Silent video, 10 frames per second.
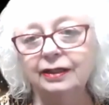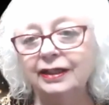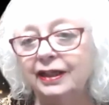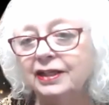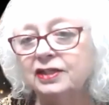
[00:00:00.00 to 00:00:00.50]
The
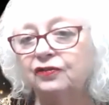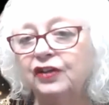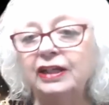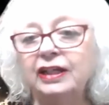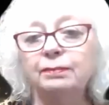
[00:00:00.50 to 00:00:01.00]
kids
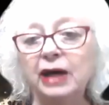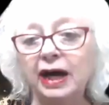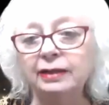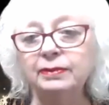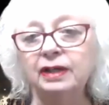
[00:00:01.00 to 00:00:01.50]
fit in the
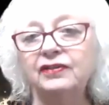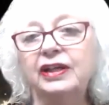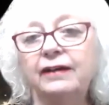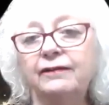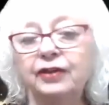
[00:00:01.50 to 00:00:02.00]
bottom of
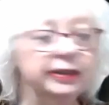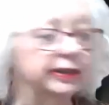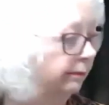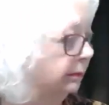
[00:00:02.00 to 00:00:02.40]
an everyday